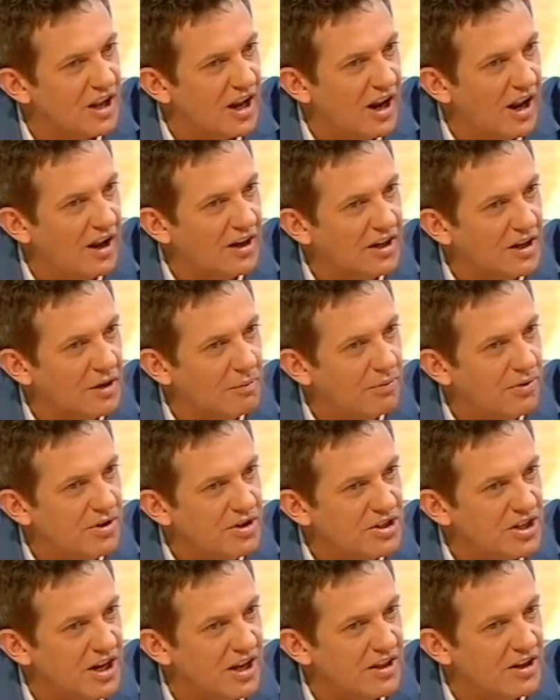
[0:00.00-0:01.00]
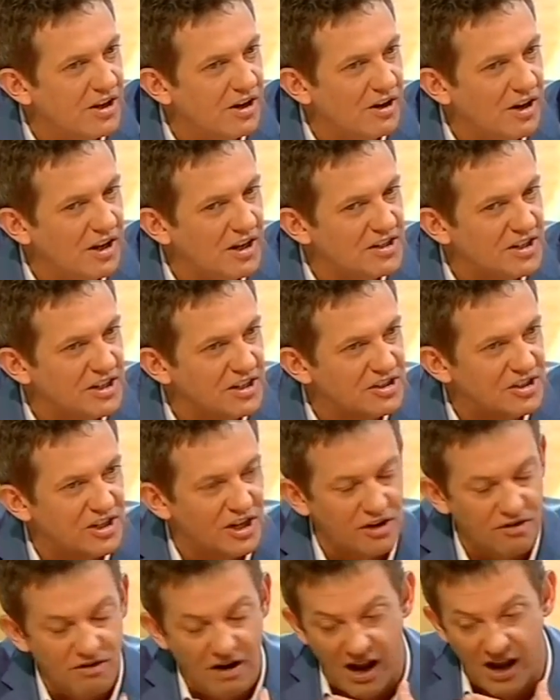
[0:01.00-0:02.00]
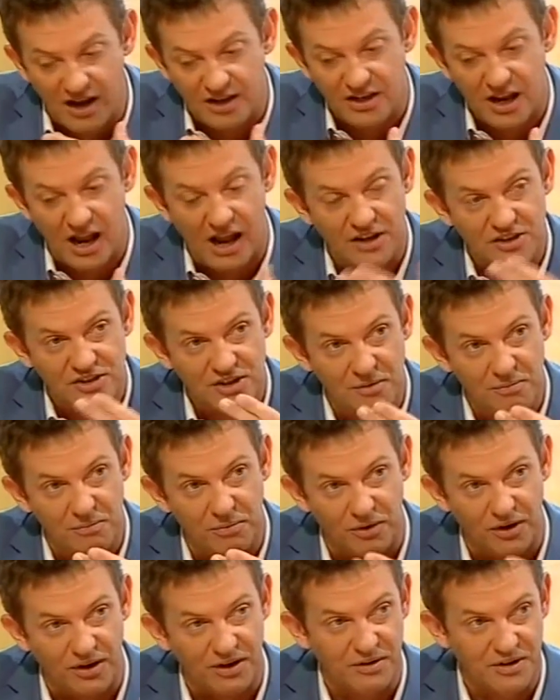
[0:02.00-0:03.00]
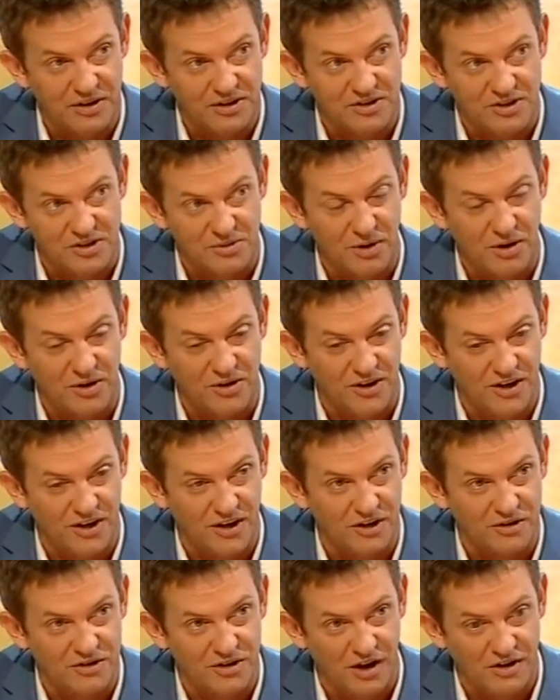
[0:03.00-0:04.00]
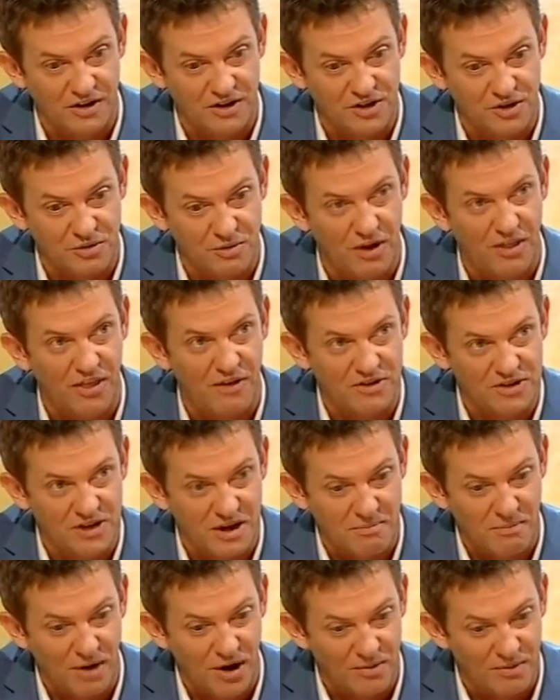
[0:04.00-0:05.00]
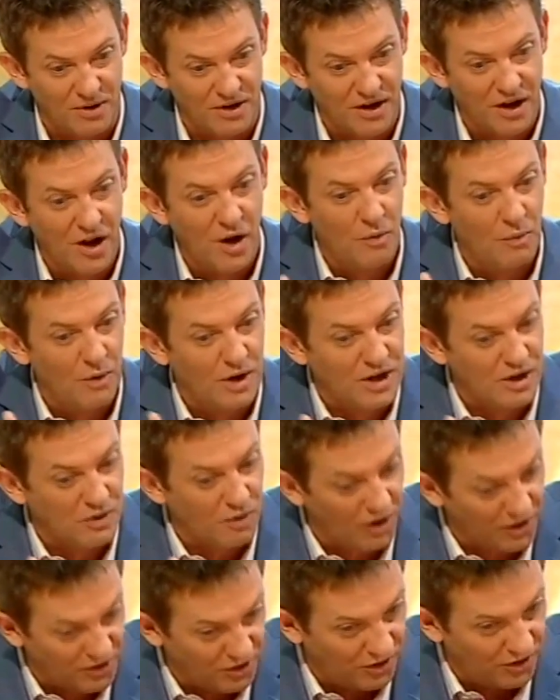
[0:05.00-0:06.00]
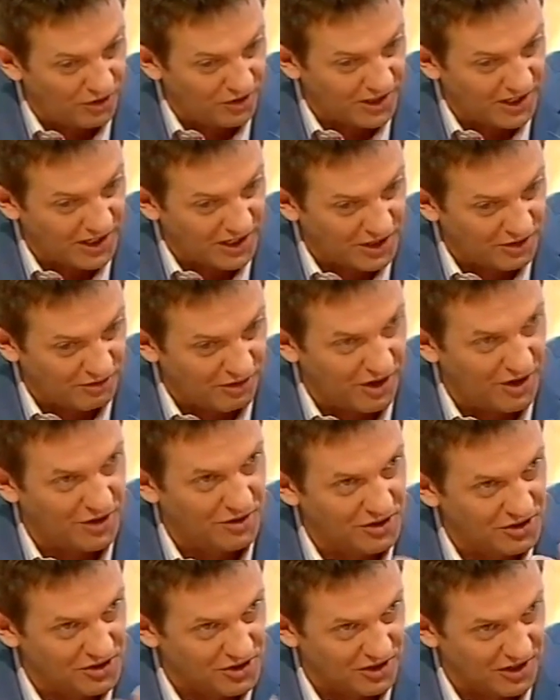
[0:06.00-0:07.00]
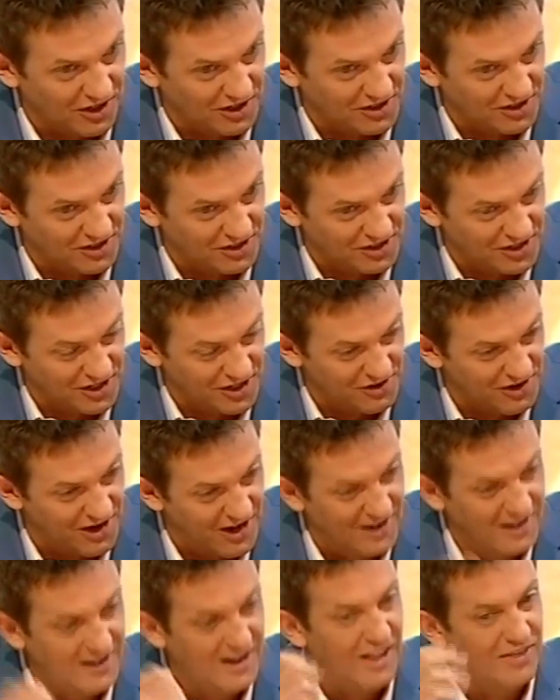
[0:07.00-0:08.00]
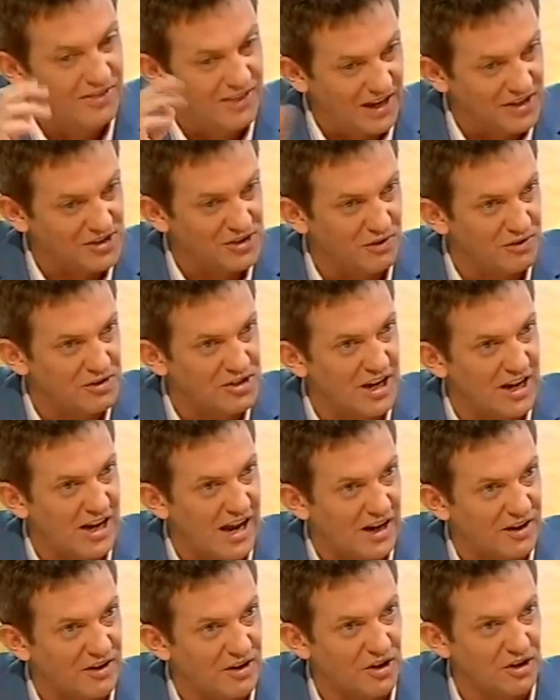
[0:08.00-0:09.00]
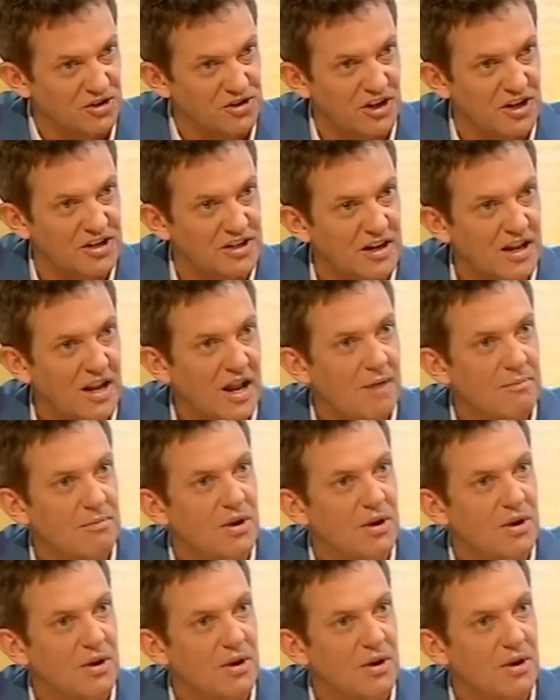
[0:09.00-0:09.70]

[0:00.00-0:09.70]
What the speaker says: that I can appreciate, lighting a cigarette at some point, and as a smoker, and I know only too well, there is a moment when you are not looking at the road because you're lighting the cigarette. That's obviously a lack of concentration.